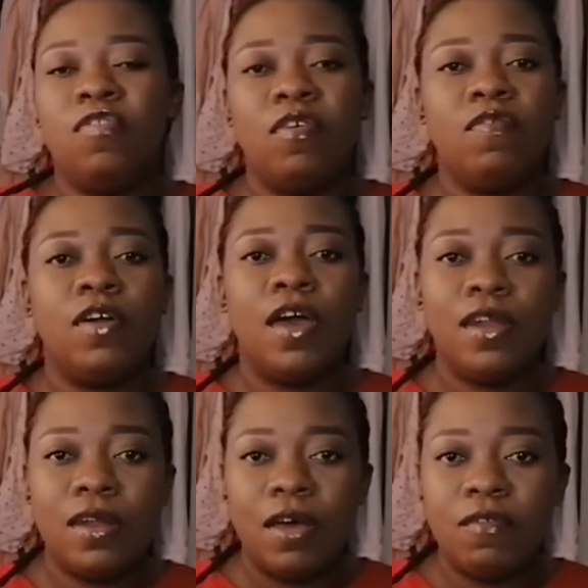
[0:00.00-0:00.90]
So if you
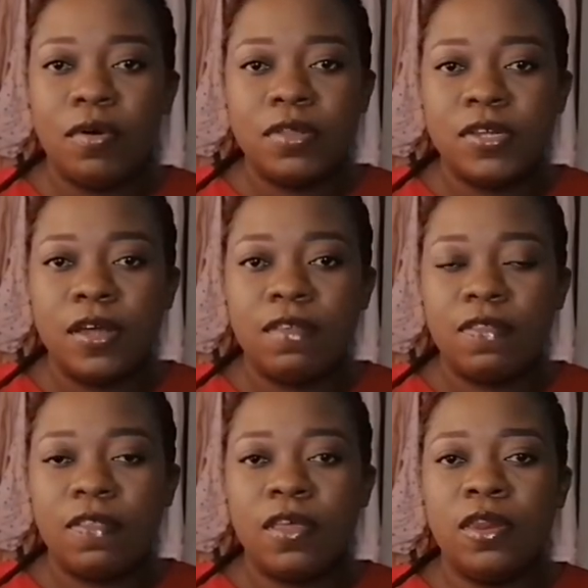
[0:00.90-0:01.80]
can't afford Chance
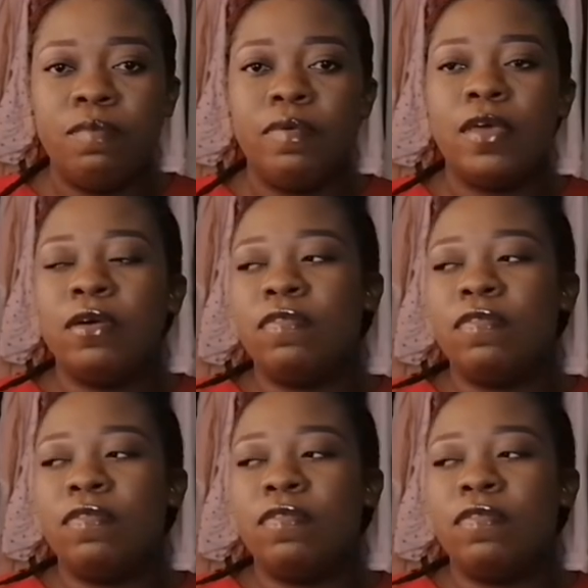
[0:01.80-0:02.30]
EDP,